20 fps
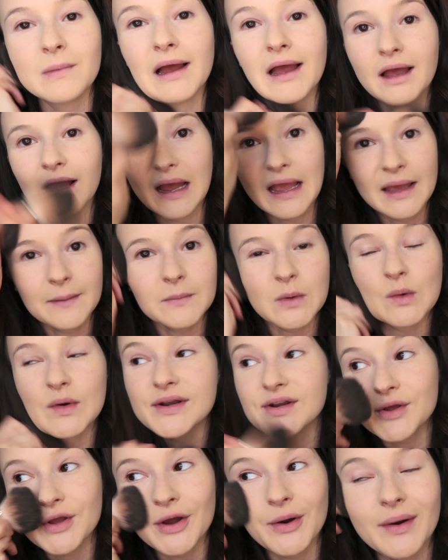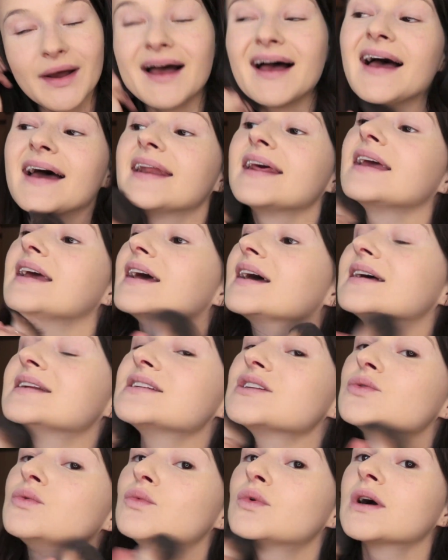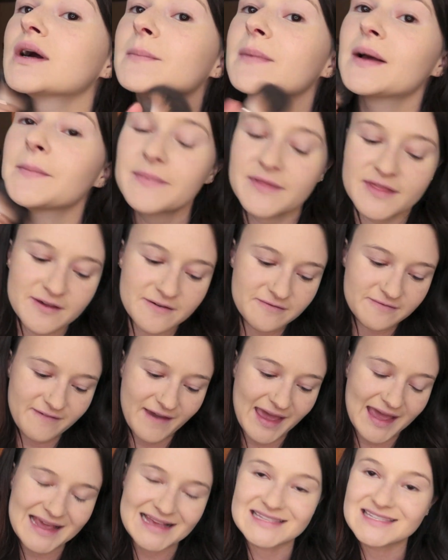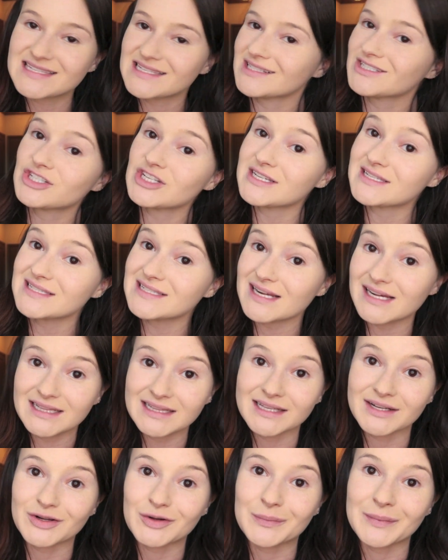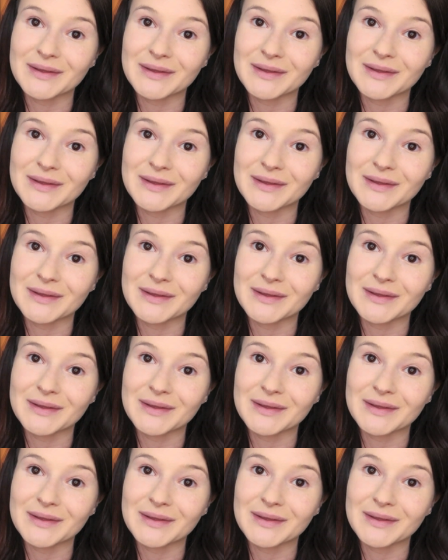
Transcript: But I am going to go ahead and warm up the face just a little